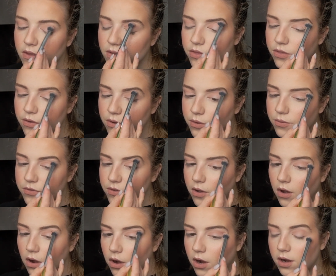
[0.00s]
Those
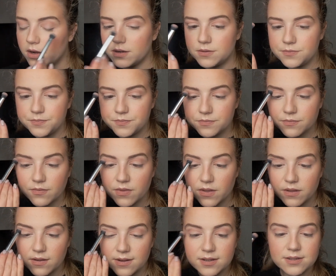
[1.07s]
are
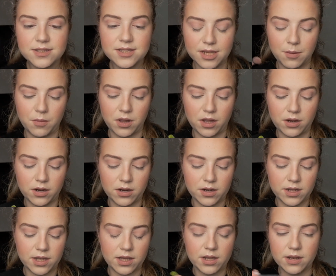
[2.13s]
similar
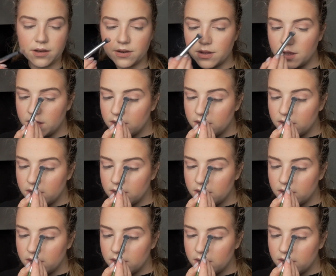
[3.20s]
in